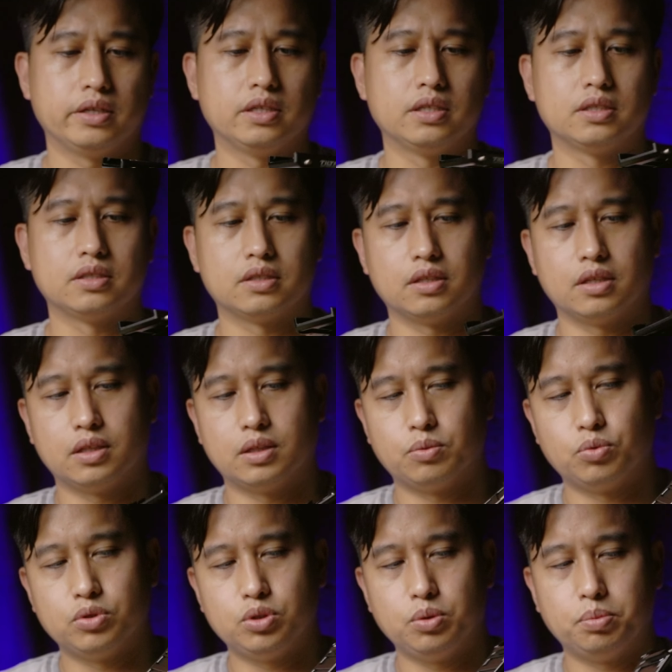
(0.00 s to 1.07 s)
is
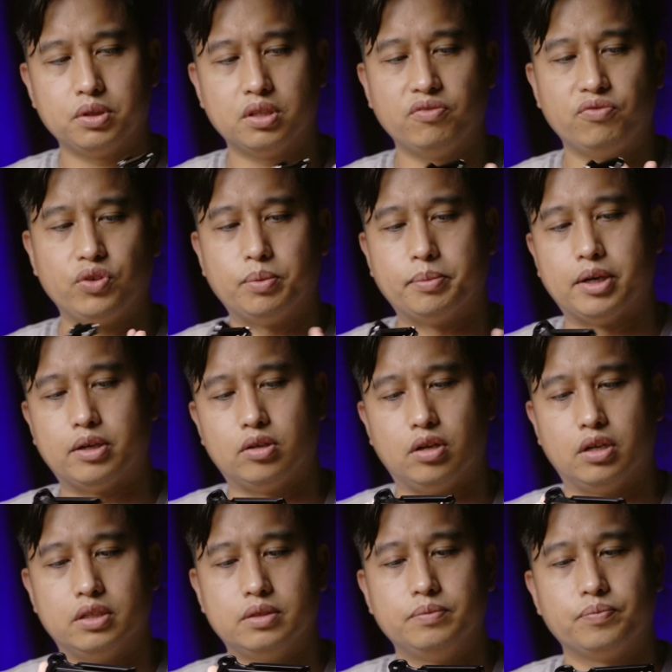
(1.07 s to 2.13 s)
once you put the V-mount
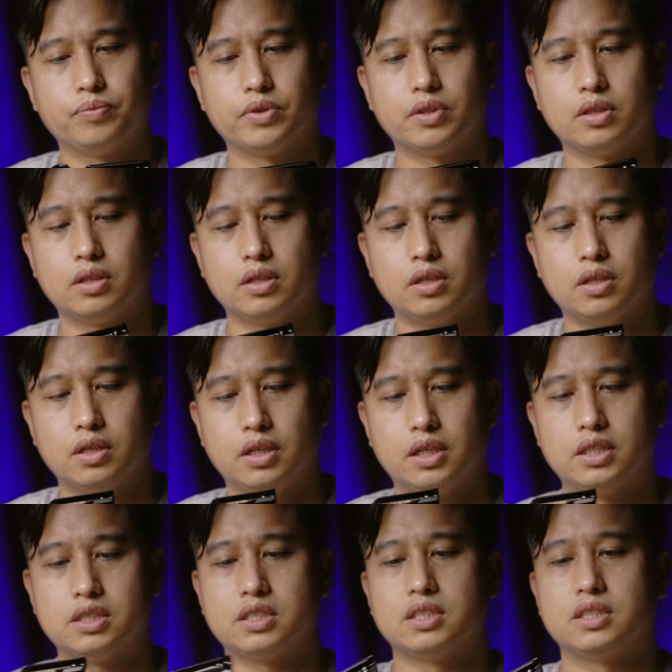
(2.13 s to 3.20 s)
on,
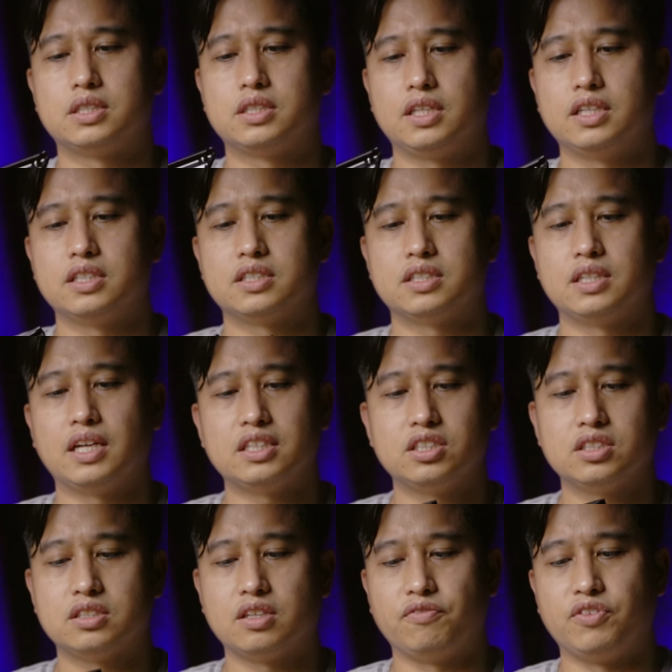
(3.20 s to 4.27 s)
it's not
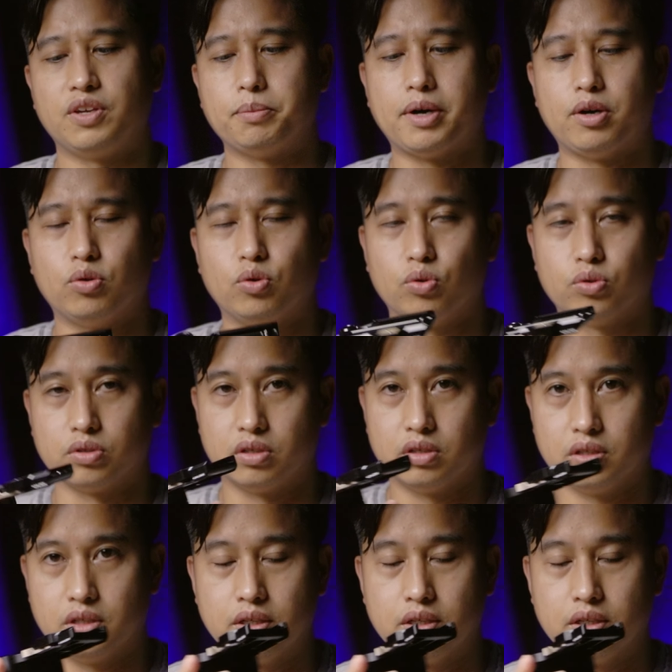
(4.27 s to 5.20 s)
just a V-mount holder.